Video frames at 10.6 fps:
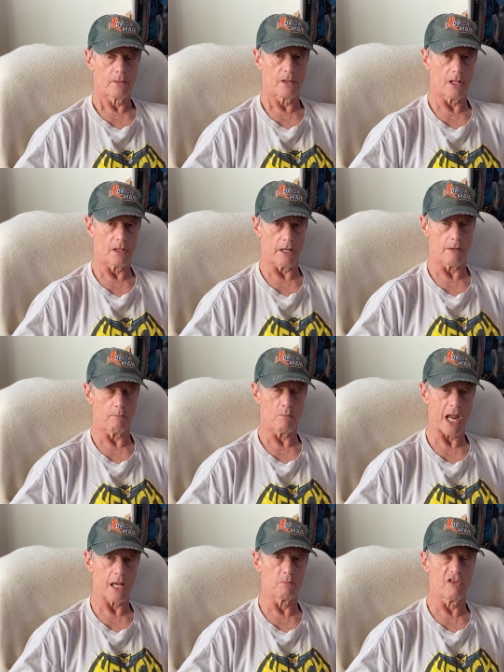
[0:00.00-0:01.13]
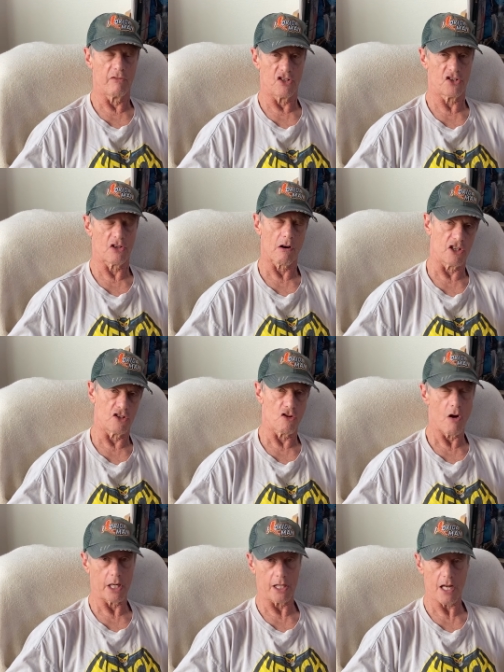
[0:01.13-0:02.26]
than the Ip Man movie starring
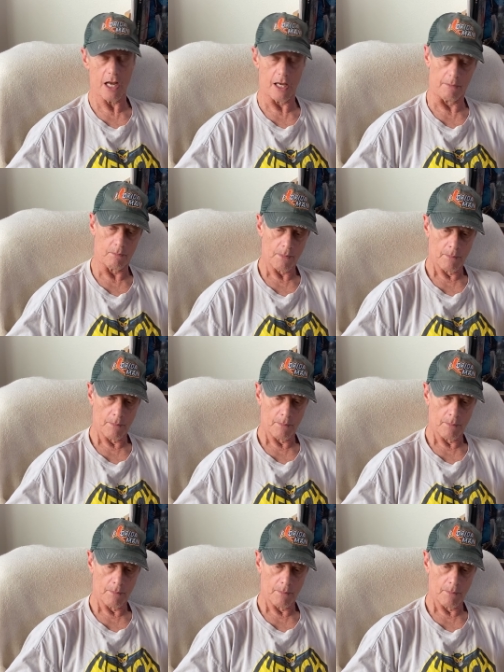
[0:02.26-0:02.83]
Donnie Yen.